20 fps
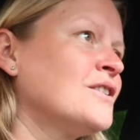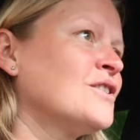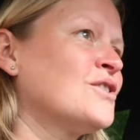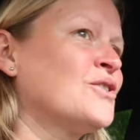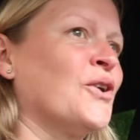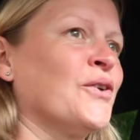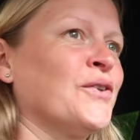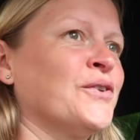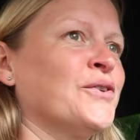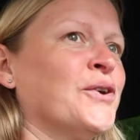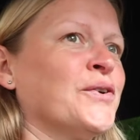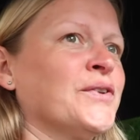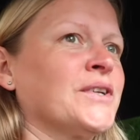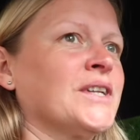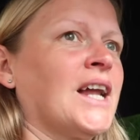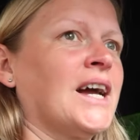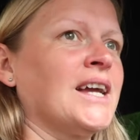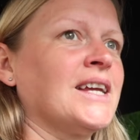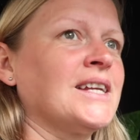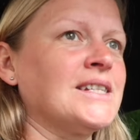saw the Northern
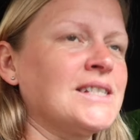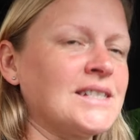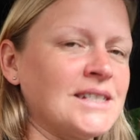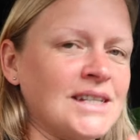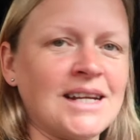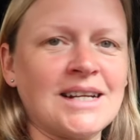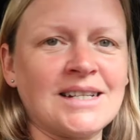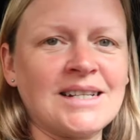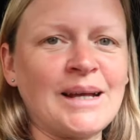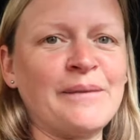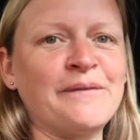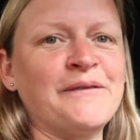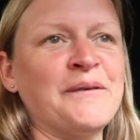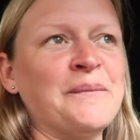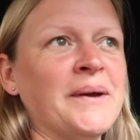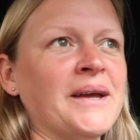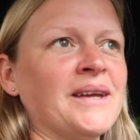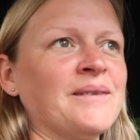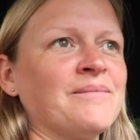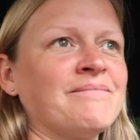Lights, except for
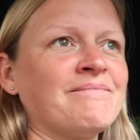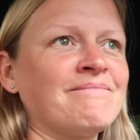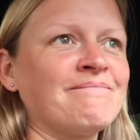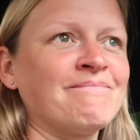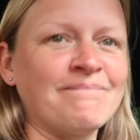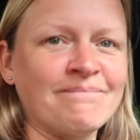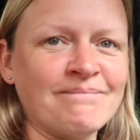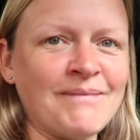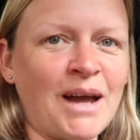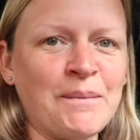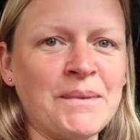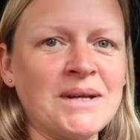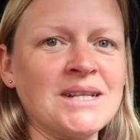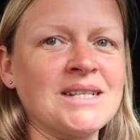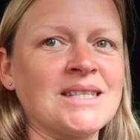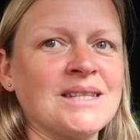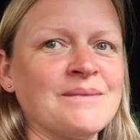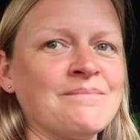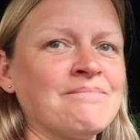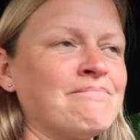me. I
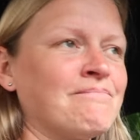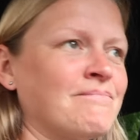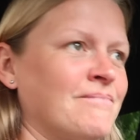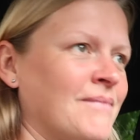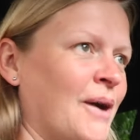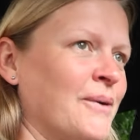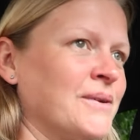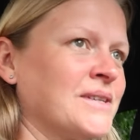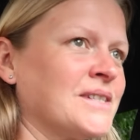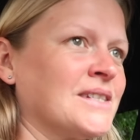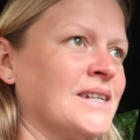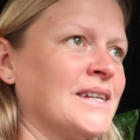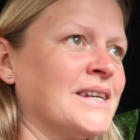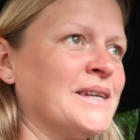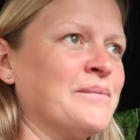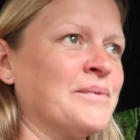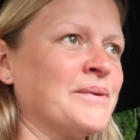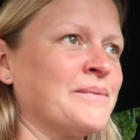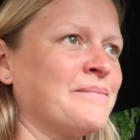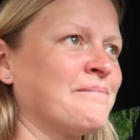missed them. I was asleep.